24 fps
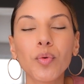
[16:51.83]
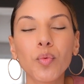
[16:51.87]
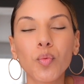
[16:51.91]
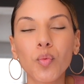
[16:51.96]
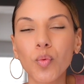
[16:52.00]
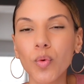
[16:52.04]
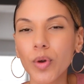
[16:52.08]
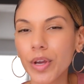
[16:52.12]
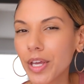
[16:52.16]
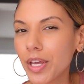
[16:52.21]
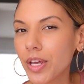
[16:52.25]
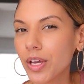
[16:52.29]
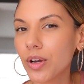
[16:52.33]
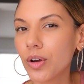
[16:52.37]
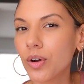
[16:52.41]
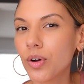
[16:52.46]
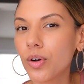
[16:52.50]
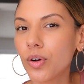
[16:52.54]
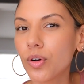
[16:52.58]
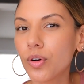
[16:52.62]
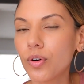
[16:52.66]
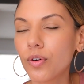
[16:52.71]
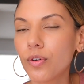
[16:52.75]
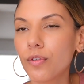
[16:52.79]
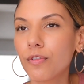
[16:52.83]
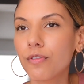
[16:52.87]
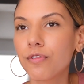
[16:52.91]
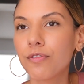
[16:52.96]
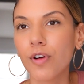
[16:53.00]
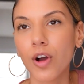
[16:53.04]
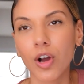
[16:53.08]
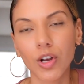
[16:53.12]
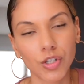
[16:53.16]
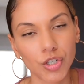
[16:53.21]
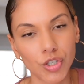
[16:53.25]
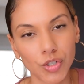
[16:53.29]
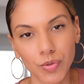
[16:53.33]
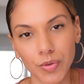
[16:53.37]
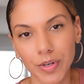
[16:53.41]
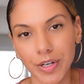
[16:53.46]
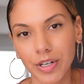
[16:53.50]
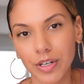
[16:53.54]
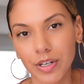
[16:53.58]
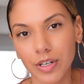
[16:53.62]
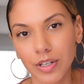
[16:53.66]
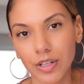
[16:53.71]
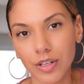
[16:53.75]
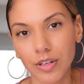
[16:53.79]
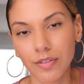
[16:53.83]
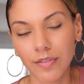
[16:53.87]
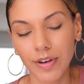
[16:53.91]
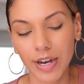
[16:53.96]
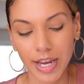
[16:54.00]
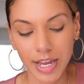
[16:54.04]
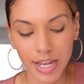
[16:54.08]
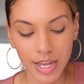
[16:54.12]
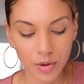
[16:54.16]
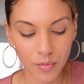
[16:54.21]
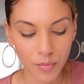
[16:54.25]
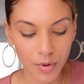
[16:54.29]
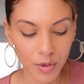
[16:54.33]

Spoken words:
will fall short, right?